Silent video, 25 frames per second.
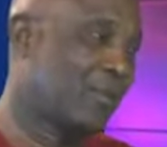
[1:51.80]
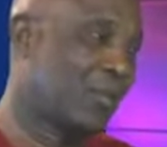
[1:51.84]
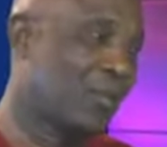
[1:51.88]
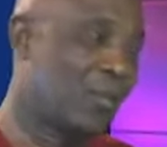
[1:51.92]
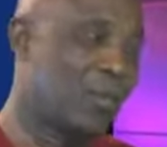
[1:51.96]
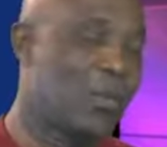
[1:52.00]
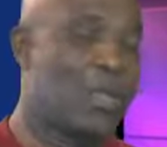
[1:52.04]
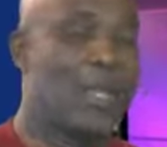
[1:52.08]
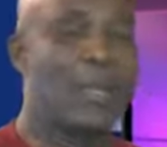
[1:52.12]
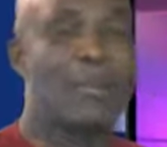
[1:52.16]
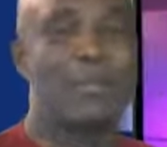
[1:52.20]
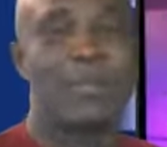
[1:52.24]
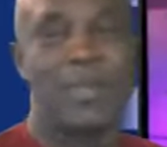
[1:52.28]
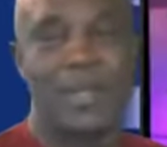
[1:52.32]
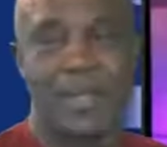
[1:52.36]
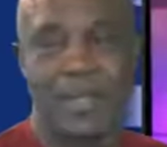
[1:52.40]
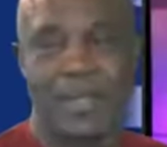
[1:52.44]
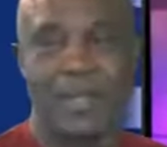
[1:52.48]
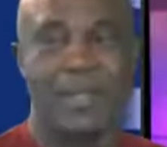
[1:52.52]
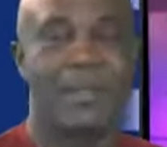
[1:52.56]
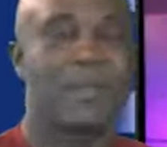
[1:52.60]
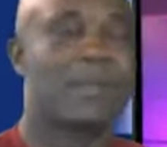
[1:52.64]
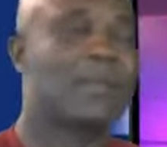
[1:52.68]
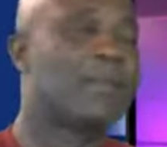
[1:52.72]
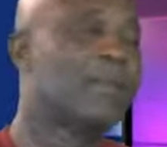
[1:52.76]
We are
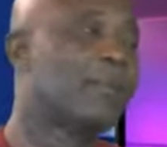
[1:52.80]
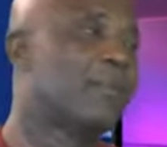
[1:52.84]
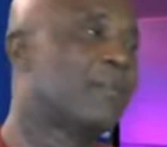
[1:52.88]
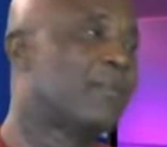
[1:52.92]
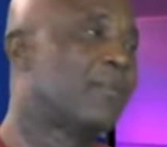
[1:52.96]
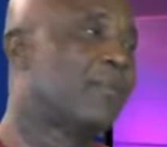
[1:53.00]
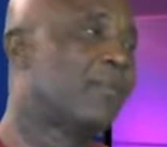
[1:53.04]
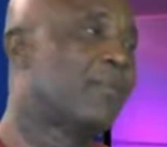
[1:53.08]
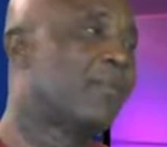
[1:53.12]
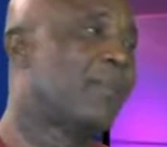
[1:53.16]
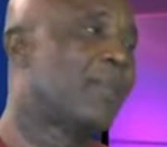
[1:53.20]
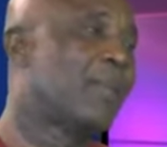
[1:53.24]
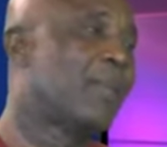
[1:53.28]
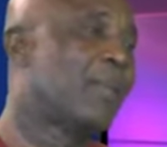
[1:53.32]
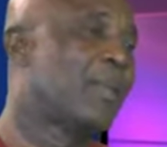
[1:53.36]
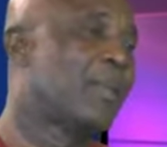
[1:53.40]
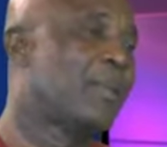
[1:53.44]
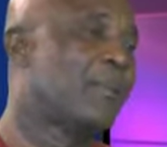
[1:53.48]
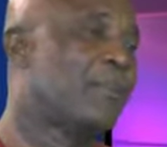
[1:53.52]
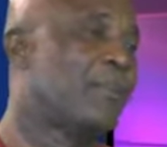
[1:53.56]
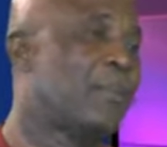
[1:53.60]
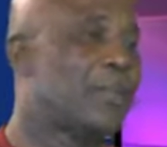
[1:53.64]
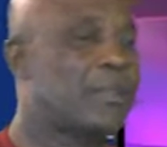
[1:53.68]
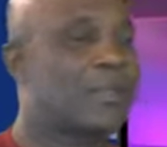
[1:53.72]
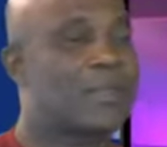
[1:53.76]
bleeding.
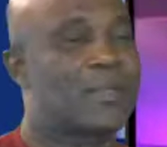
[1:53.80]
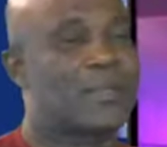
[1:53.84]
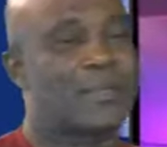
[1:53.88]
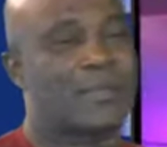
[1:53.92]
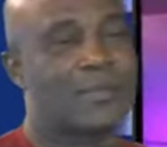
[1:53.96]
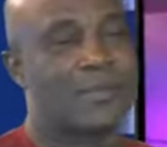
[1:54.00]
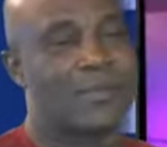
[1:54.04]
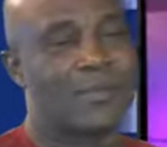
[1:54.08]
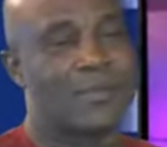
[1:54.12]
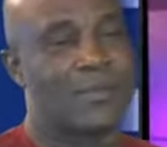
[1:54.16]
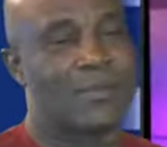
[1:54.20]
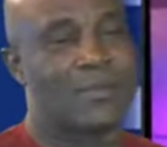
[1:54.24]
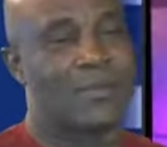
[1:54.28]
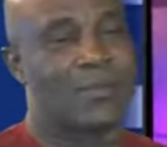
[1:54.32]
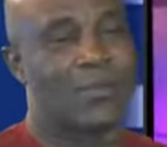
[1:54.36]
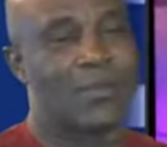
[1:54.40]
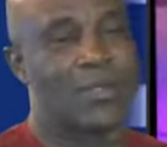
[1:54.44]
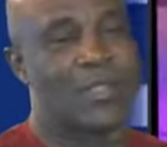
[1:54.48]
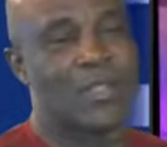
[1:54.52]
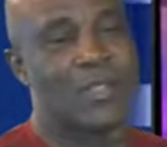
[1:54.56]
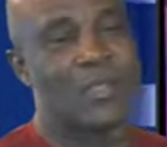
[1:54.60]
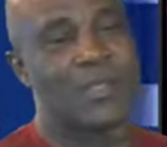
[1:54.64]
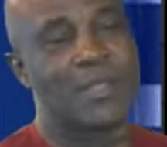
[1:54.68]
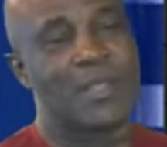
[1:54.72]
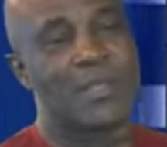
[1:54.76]
But
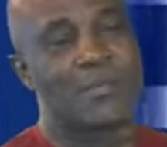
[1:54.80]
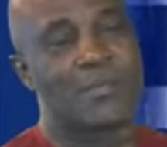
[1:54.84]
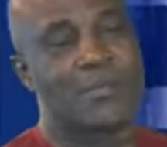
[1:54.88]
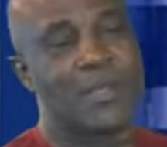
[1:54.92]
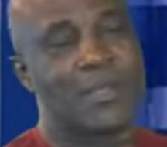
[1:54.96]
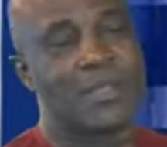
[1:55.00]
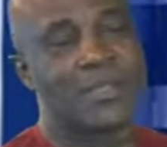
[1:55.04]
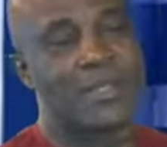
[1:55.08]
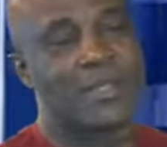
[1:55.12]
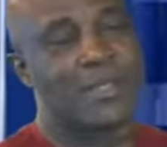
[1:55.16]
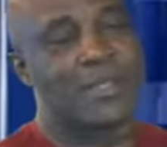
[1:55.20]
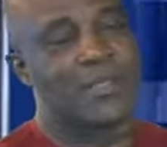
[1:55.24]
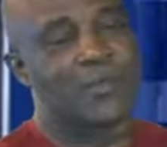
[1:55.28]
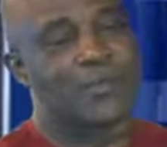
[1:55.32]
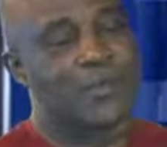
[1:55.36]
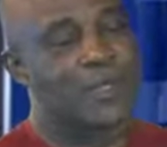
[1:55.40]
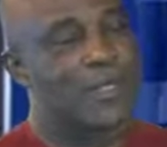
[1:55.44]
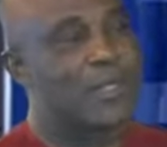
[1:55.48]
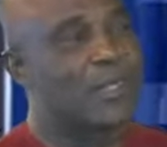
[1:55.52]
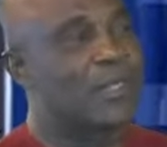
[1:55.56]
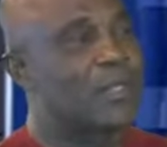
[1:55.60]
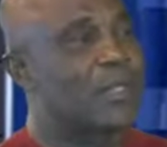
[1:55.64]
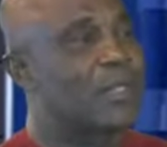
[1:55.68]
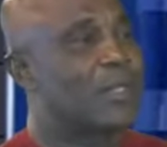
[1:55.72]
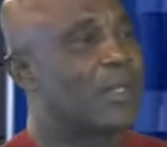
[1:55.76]
watching the president's
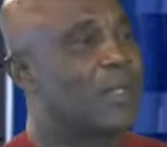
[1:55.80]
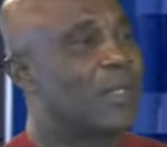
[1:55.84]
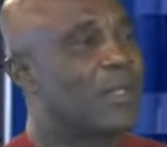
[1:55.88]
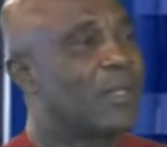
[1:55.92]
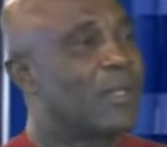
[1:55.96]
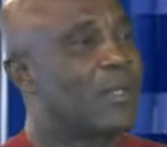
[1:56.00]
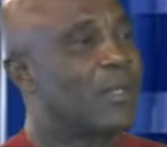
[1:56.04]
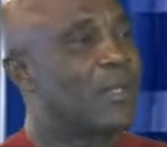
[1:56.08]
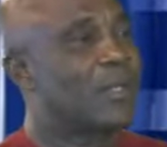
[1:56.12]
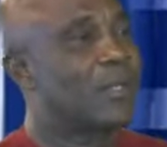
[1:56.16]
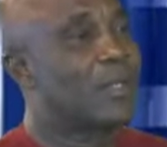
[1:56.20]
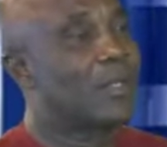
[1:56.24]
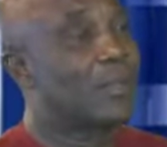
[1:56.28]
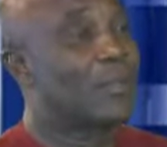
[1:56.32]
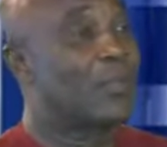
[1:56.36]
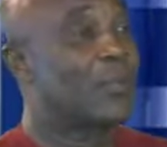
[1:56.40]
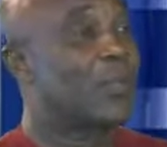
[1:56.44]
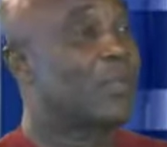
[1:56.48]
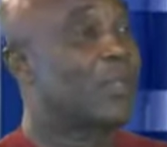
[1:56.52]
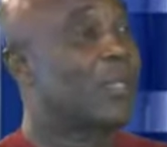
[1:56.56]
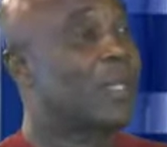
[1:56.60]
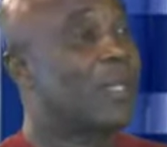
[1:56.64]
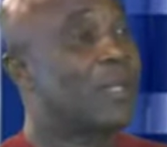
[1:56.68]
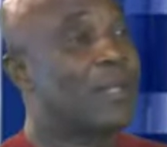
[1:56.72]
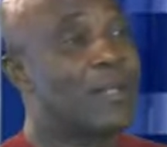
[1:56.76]
speech, you
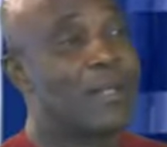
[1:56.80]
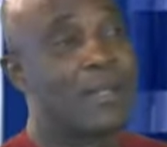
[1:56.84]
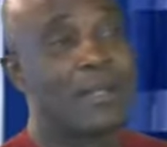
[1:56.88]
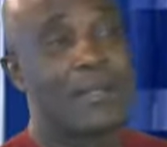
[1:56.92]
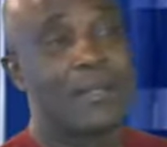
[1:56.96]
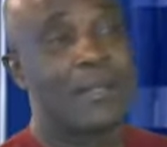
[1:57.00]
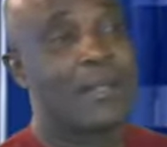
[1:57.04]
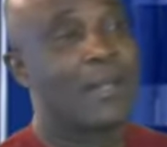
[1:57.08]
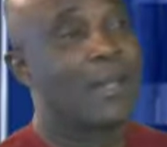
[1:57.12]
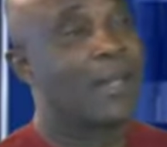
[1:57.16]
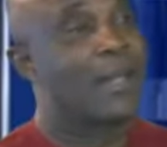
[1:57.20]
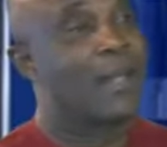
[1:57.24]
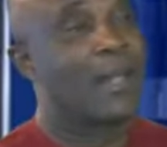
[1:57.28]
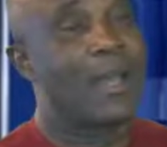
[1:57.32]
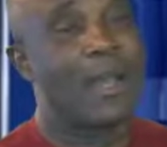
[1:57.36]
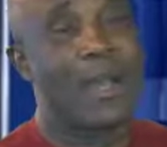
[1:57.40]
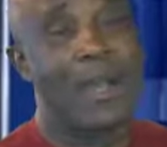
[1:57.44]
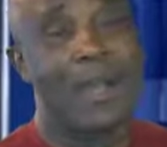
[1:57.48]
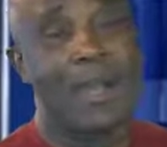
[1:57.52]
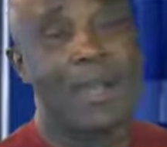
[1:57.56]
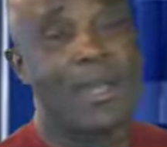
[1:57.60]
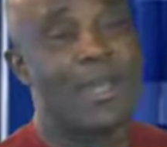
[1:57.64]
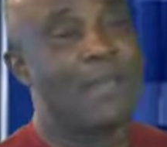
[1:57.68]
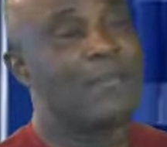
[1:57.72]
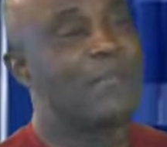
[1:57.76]
would think
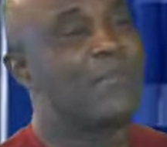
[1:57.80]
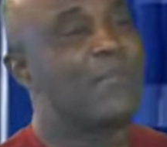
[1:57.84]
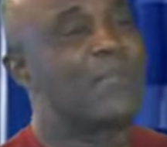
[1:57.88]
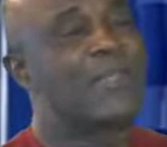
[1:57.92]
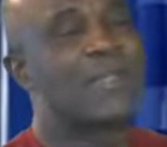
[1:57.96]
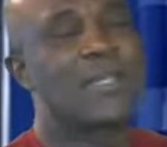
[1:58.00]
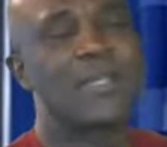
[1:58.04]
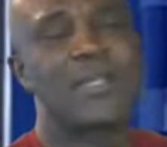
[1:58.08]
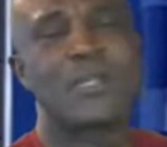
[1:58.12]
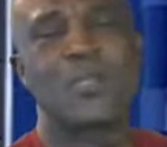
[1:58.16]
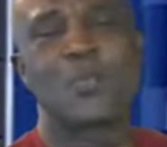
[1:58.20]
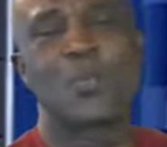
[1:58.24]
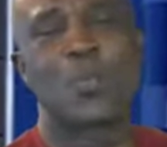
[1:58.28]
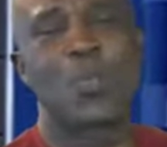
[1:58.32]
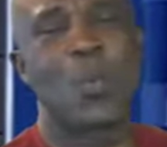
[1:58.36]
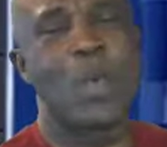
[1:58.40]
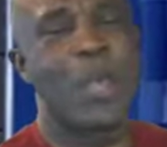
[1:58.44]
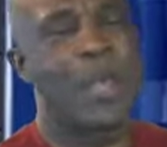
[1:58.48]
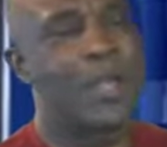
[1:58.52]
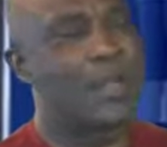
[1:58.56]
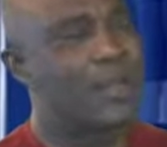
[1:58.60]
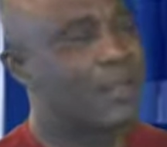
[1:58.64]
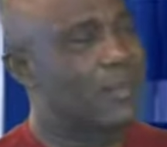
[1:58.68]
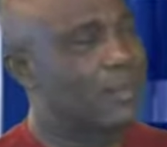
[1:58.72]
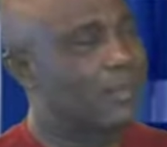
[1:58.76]
everything is
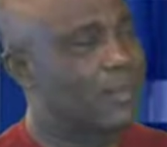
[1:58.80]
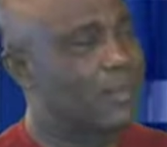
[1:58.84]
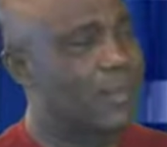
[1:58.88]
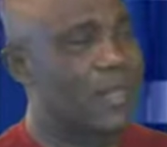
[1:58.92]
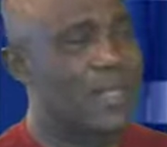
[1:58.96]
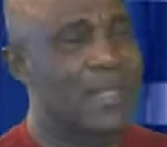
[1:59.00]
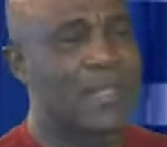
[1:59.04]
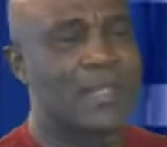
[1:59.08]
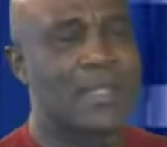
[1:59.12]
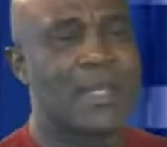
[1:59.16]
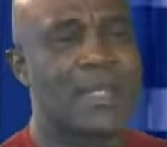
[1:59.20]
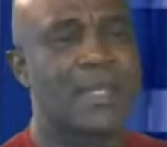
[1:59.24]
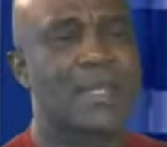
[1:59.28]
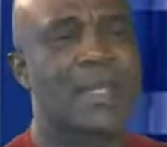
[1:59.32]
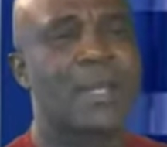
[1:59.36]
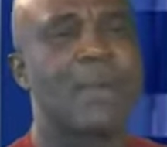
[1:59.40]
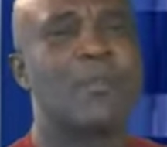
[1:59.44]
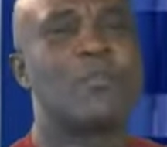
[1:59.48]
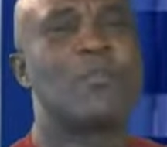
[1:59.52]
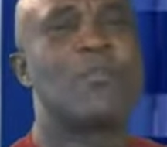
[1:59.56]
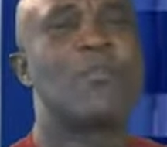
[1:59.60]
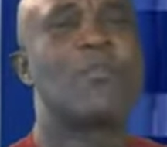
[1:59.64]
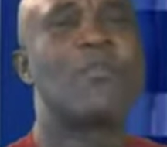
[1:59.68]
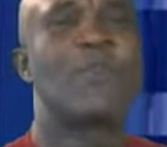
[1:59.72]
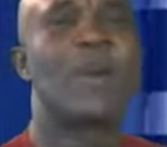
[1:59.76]
well. Nigeria can
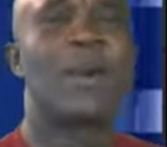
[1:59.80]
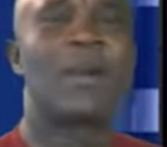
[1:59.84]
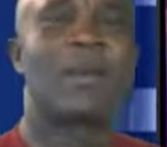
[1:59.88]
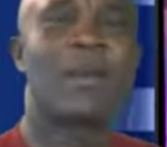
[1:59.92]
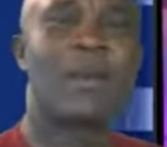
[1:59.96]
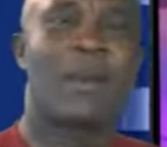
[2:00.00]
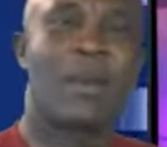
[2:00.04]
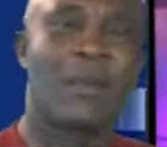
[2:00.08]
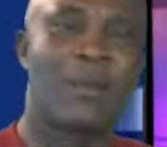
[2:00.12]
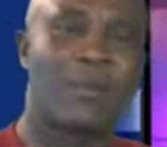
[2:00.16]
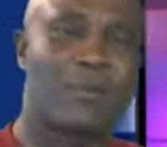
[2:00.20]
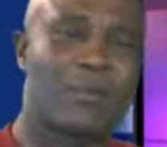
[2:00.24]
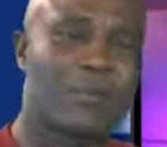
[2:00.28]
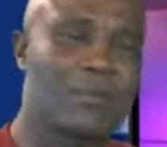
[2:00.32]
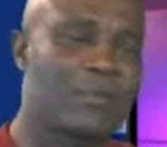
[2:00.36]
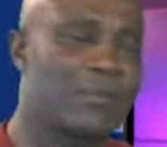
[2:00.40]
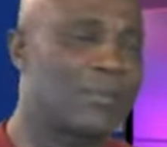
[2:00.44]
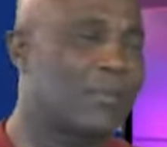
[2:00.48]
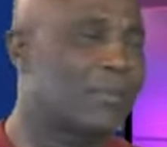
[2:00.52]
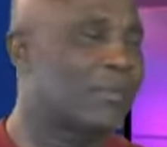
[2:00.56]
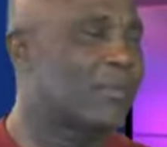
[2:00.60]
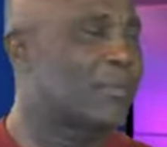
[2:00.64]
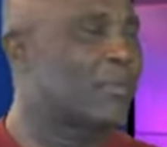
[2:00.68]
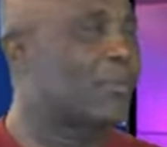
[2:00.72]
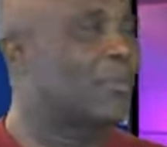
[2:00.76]
move
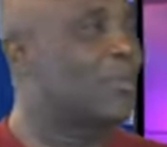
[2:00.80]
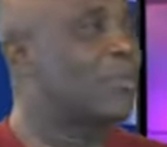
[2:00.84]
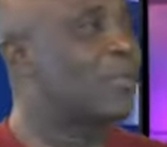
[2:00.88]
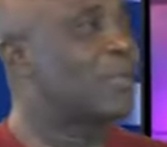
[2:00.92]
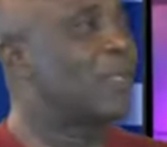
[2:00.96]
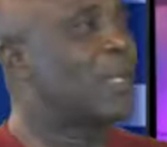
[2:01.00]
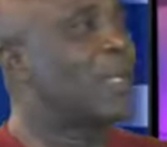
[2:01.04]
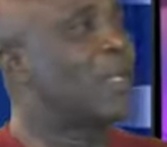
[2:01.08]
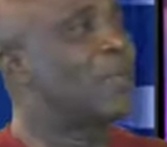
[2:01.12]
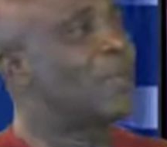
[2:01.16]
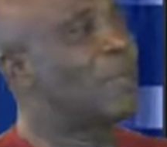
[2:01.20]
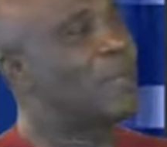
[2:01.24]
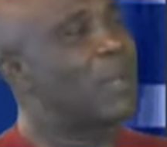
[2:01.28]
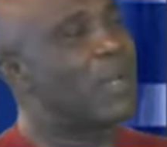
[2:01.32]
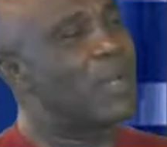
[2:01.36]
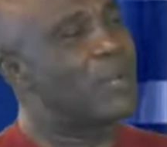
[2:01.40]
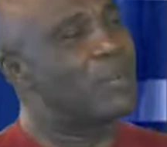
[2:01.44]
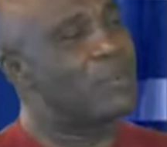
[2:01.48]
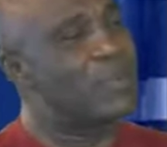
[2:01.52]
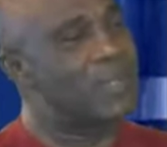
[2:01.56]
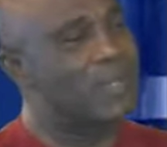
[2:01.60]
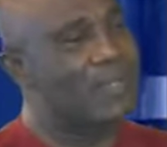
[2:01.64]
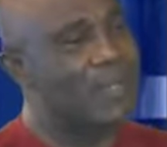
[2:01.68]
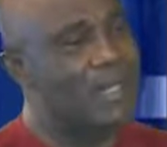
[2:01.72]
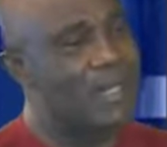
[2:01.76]
around, do their normal
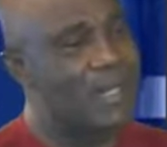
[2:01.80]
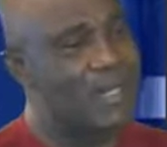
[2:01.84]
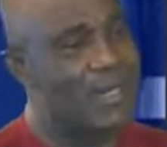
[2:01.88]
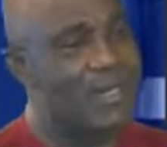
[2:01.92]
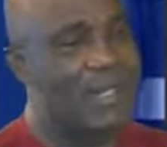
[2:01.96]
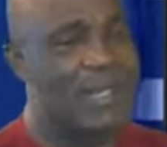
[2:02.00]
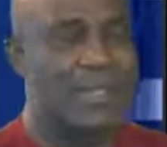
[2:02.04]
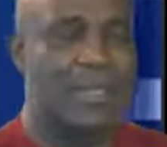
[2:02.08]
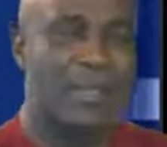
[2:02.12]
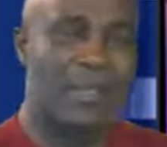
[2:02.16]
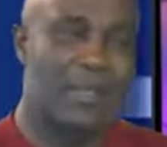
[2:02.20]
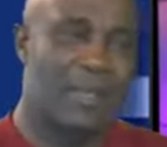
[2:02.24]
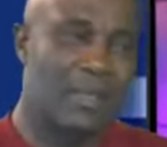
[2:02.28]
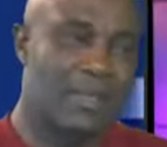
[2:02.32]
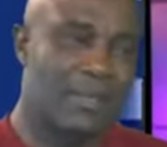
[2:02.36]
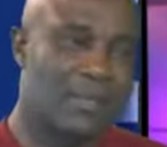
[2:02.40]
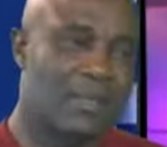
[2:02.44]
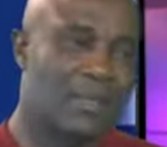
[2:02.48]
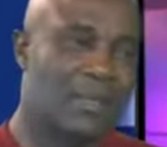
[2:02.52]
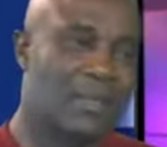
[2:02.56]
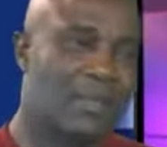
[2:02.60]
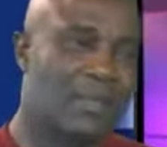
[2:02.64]
business and the rest.